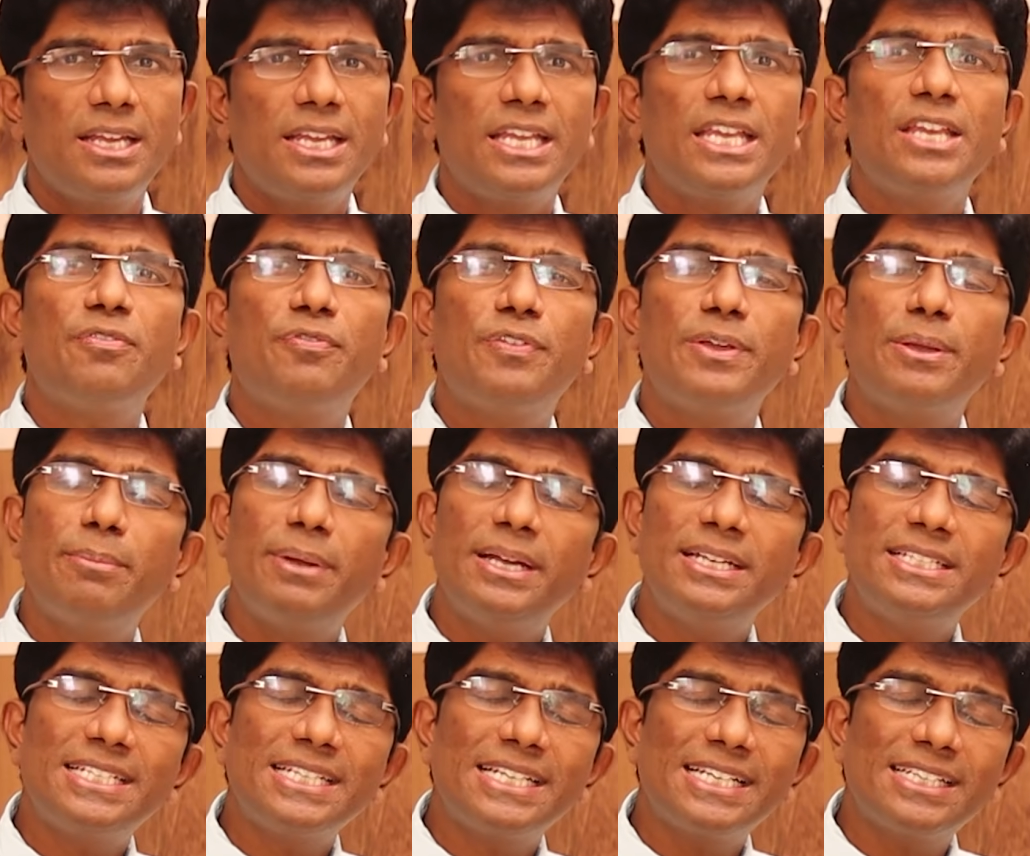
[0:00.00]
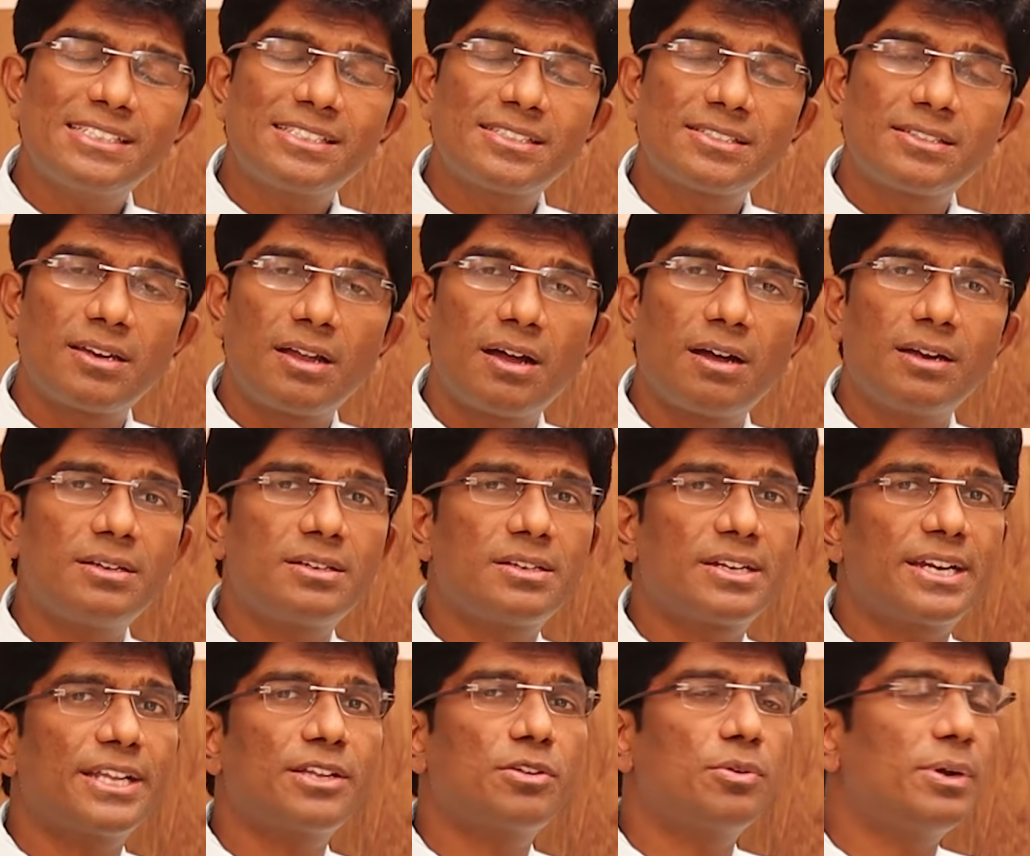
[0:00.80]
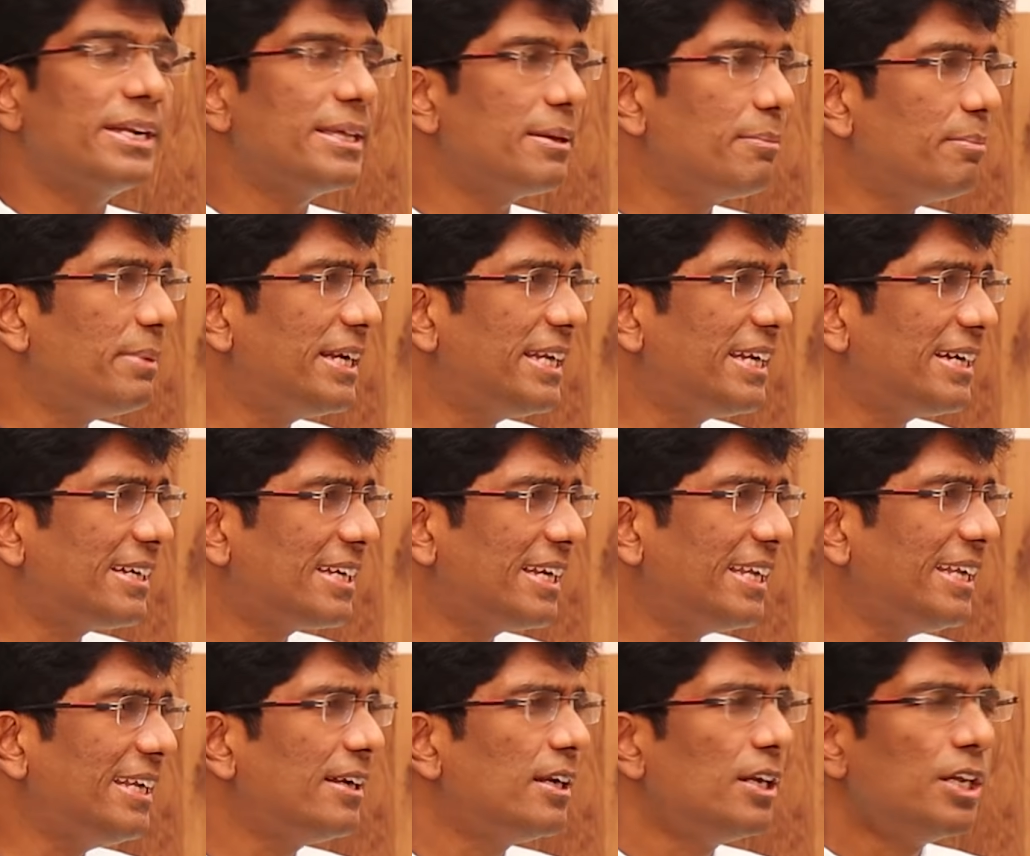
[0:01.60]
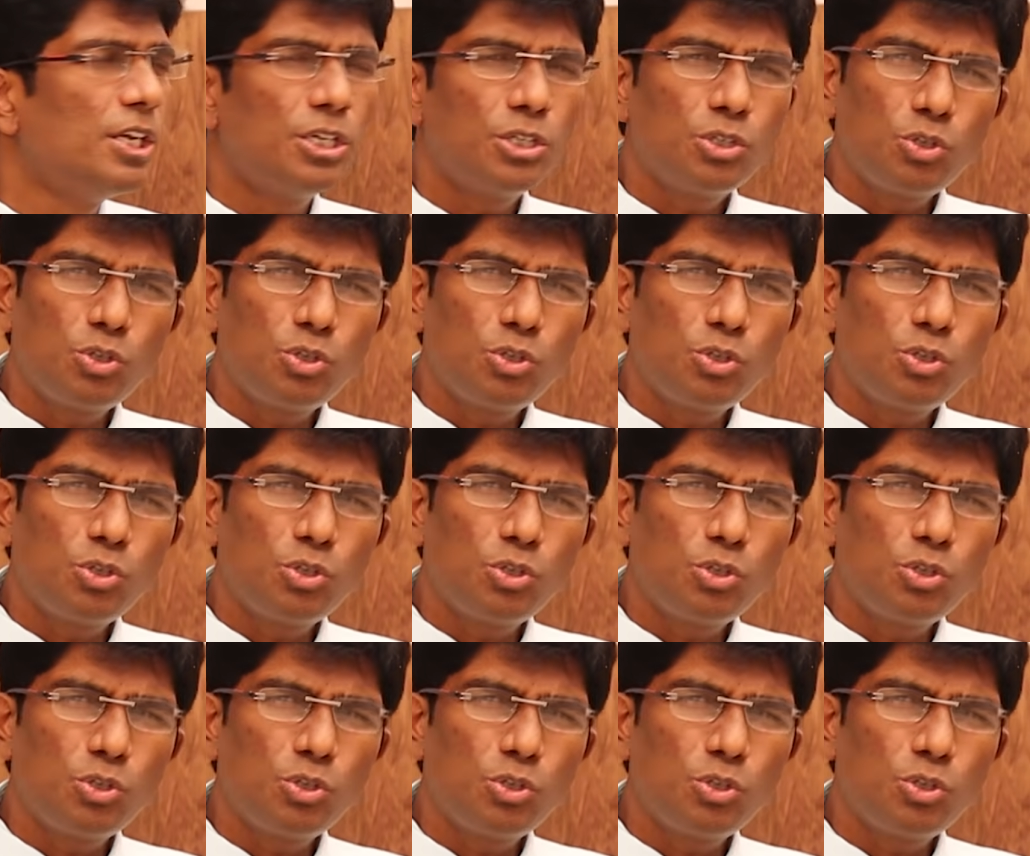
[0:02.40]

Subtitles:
If imaging is not required immediately,